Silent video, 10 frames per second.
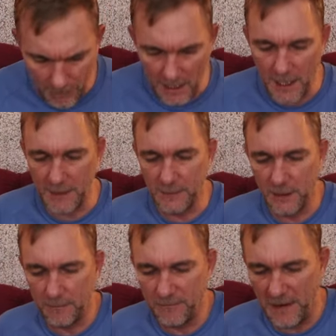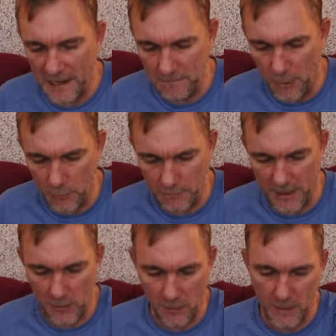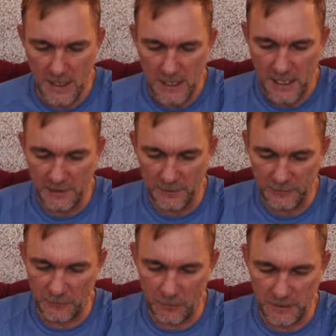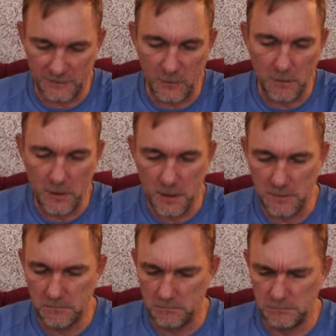behind the fatty bone marrow and the salt that's going on.